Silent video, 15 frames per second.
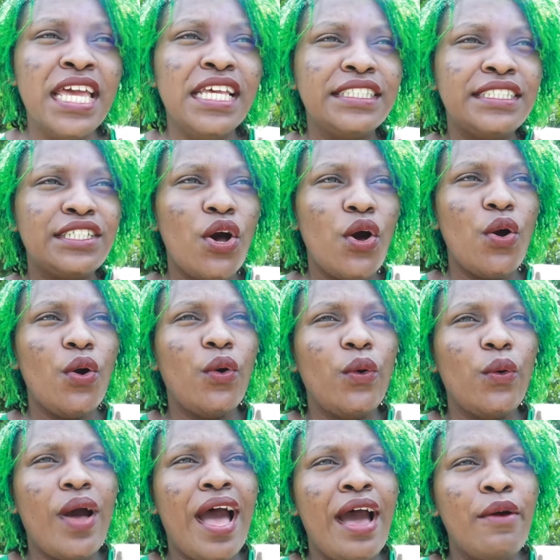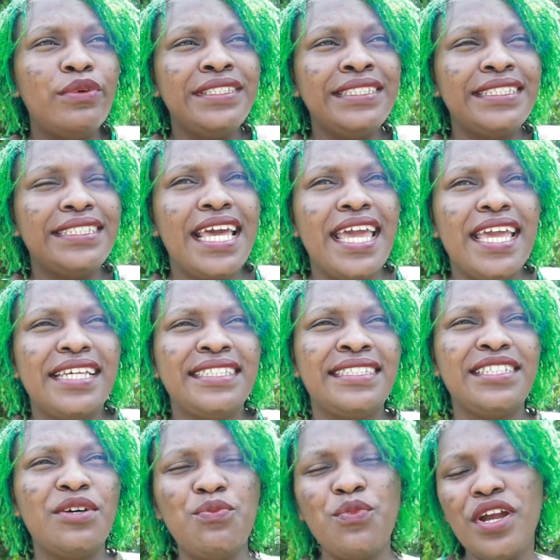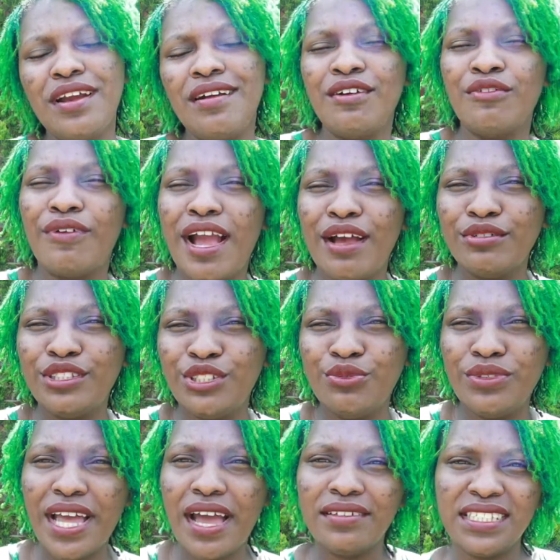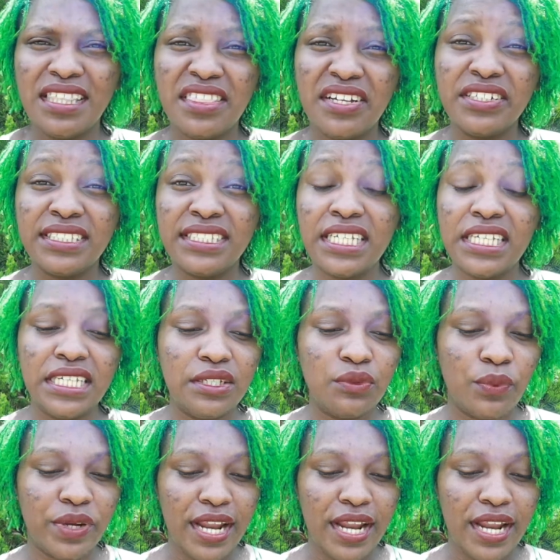So I would say somewhere around two thousand thirteen,